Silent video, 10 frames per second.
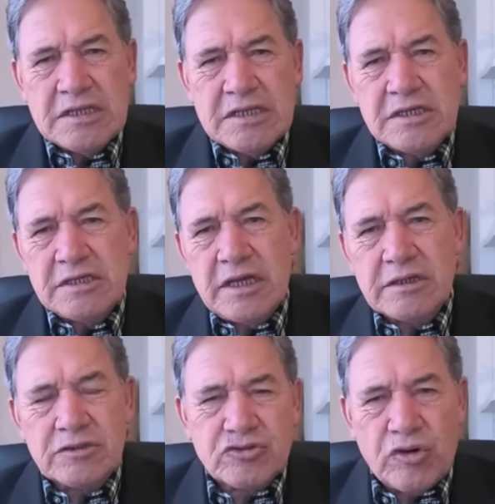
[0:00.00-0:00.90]
is in
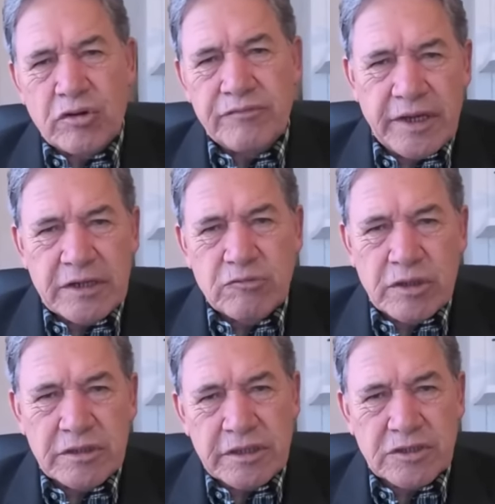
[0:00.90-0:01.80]
now control of
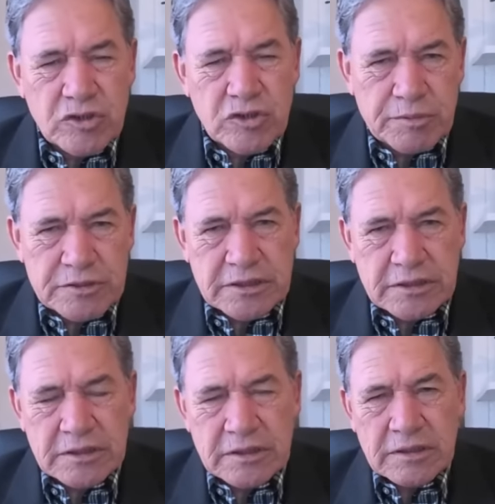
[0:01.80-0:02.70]
91,
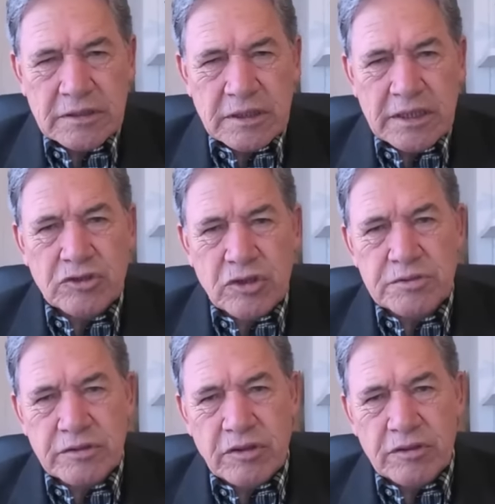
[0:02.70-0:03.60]
92% in
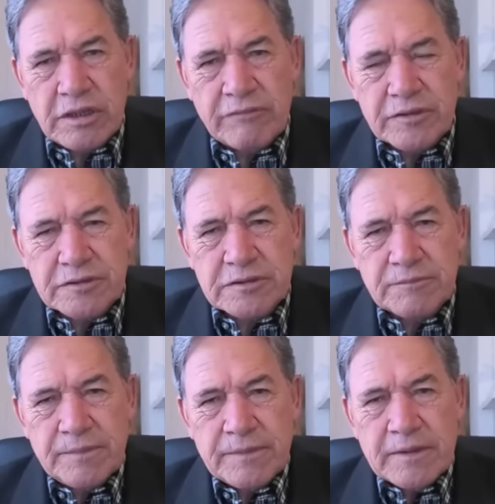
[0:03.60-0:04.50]
terms of co-governance.
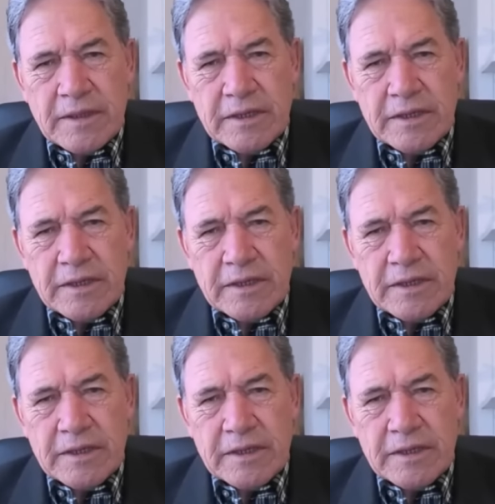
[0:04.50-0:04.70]
Hmm.